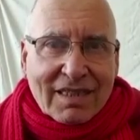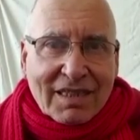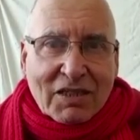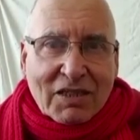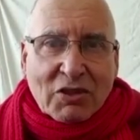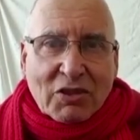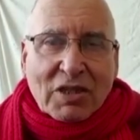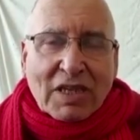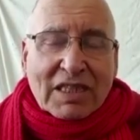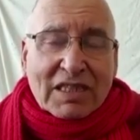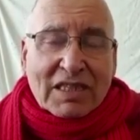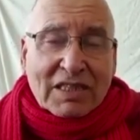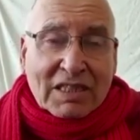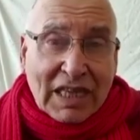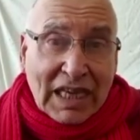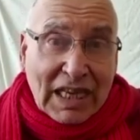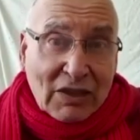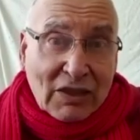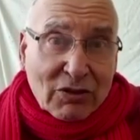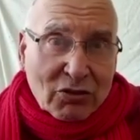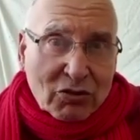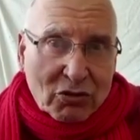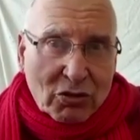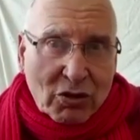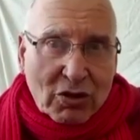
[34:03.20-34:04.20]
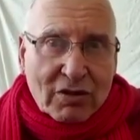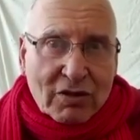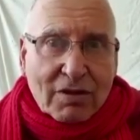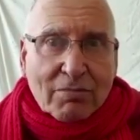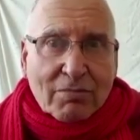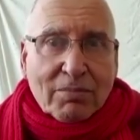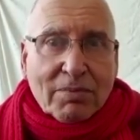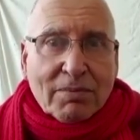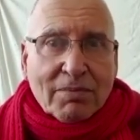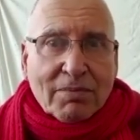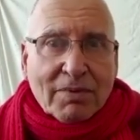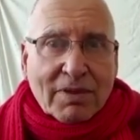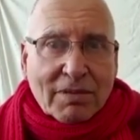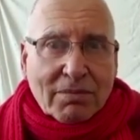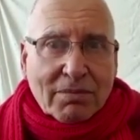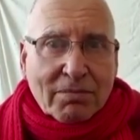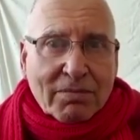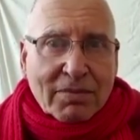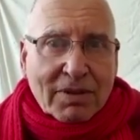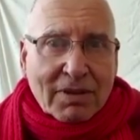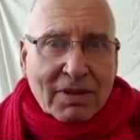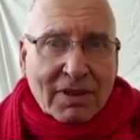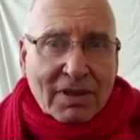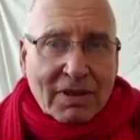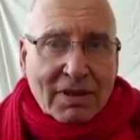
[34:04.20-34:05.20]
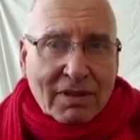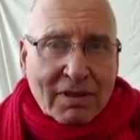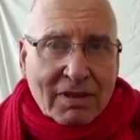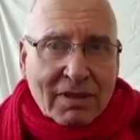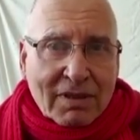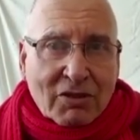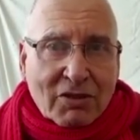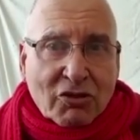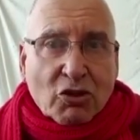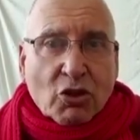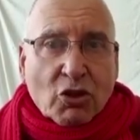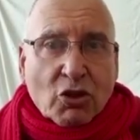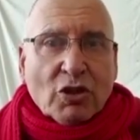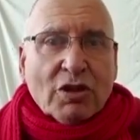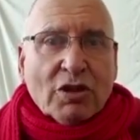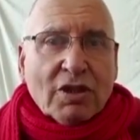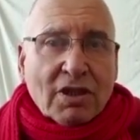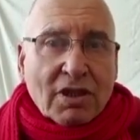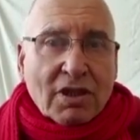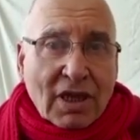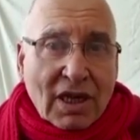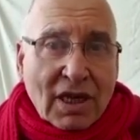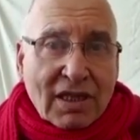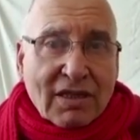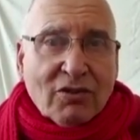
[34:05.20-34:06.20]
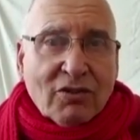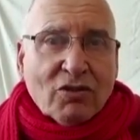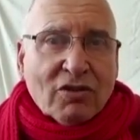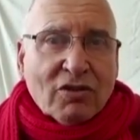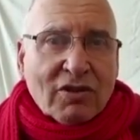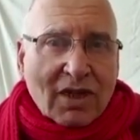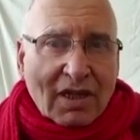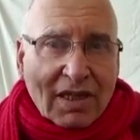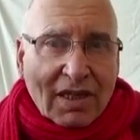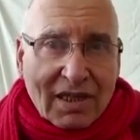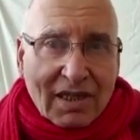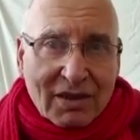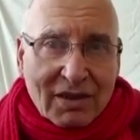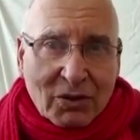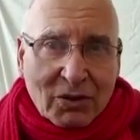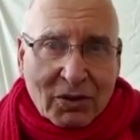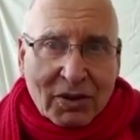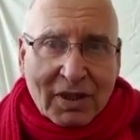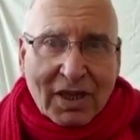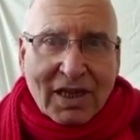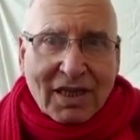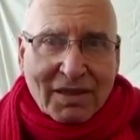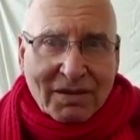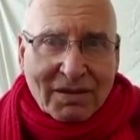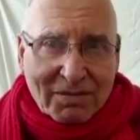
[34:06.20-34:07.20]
cannot cross the Jordan. He has to stay there. Okay.